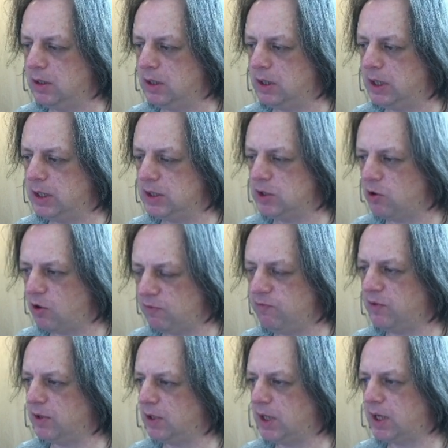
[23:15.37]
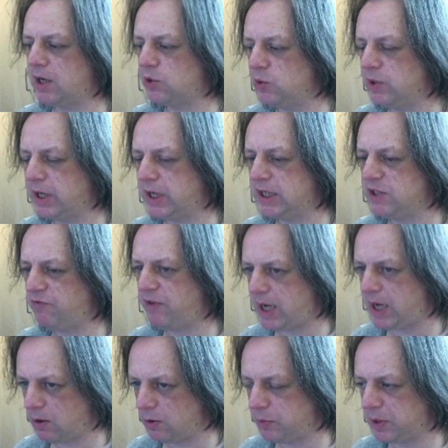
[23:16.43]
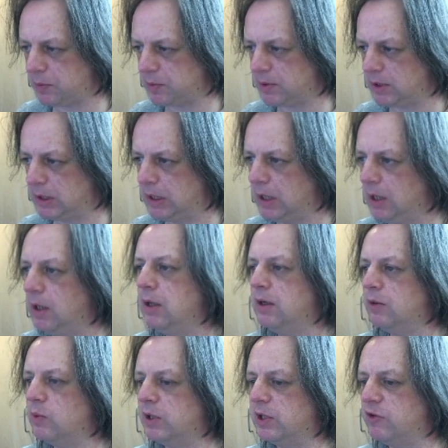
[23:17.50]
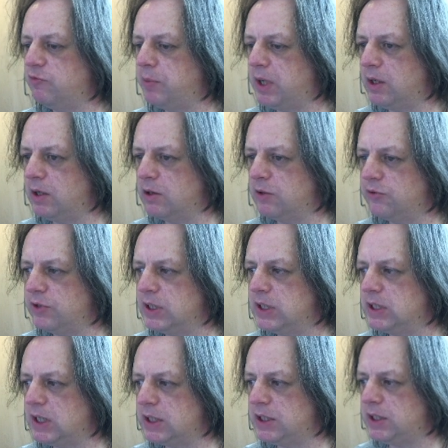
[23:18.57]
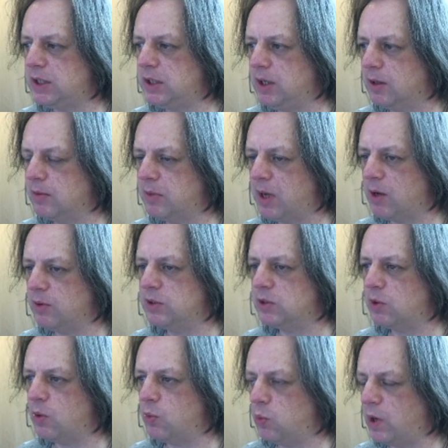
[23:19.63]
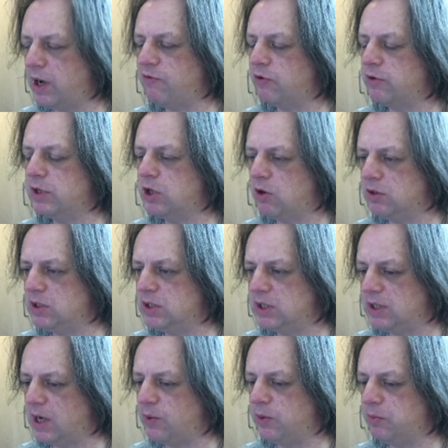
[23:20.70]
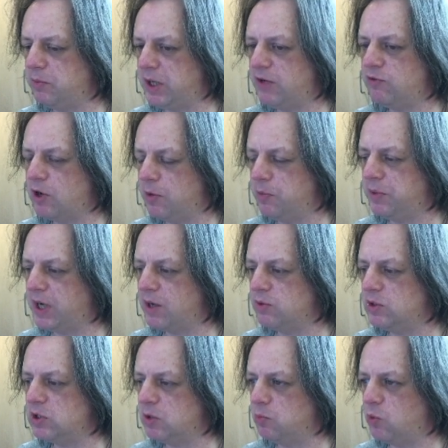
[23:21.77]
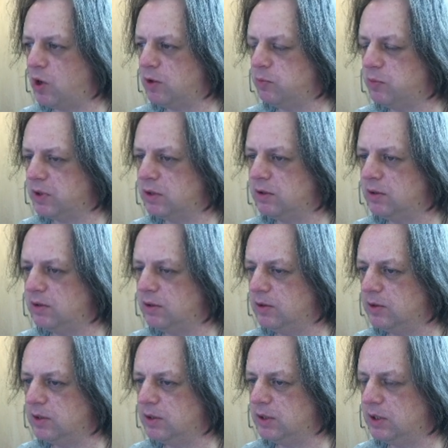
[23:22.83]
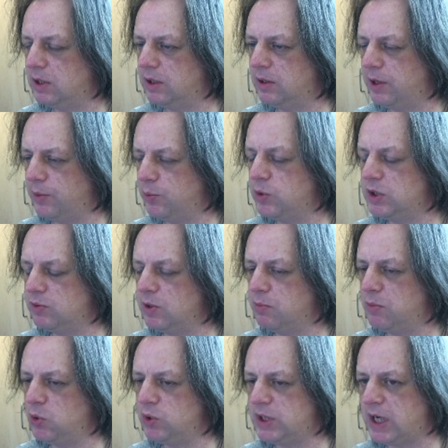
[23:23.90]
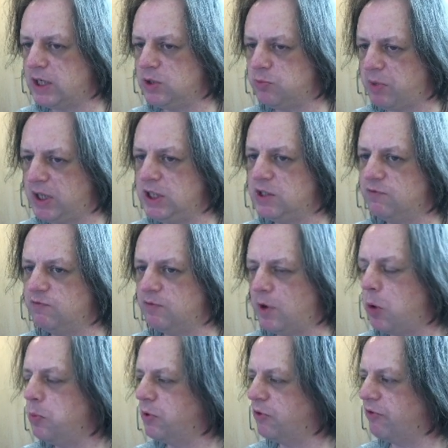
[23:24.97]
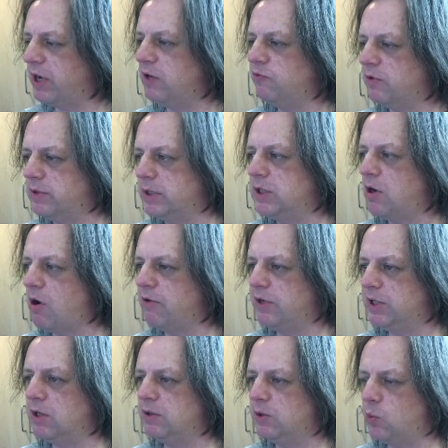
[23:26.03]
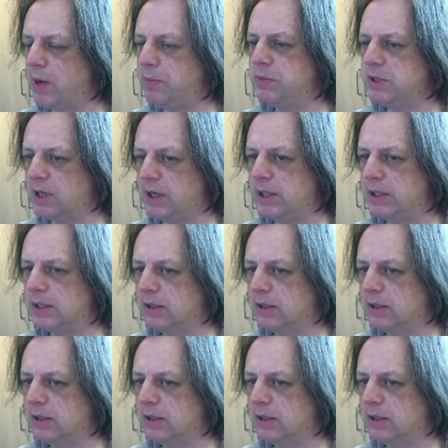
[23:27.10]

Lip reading: is not fun, and I don't think it's fair on people when they've paid £160 or whatever it costs now. It may have come down somewhat, but it was the most expensive upgrade for Ataris on the website.